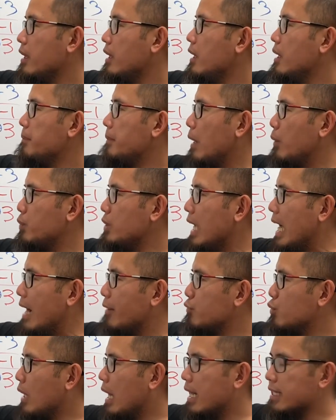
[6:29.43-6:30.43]
but we have
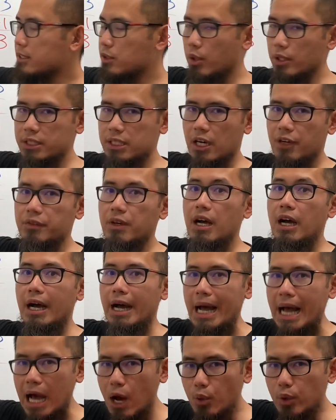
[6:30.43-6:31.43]
to ask ourselves,
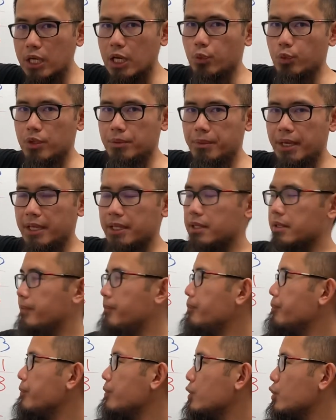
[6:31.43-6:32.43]
how can we make
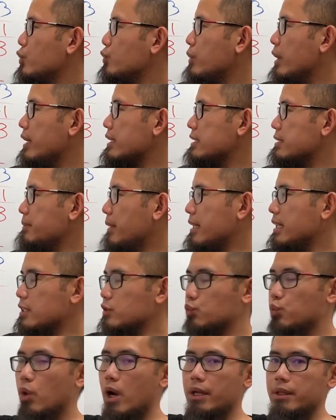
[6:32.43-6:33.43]
2x
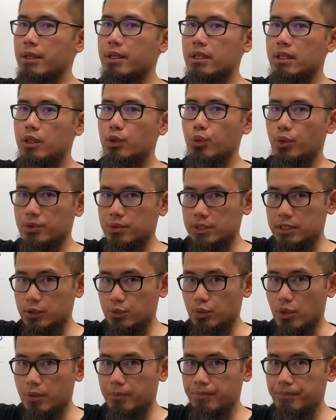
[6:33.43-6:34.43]
minus 1 equal to
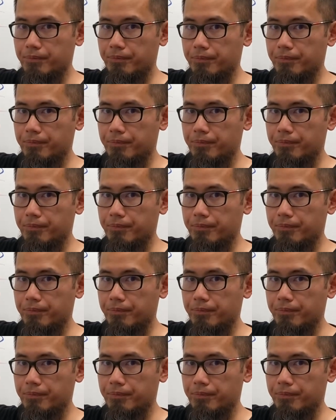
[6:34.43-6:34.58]
0?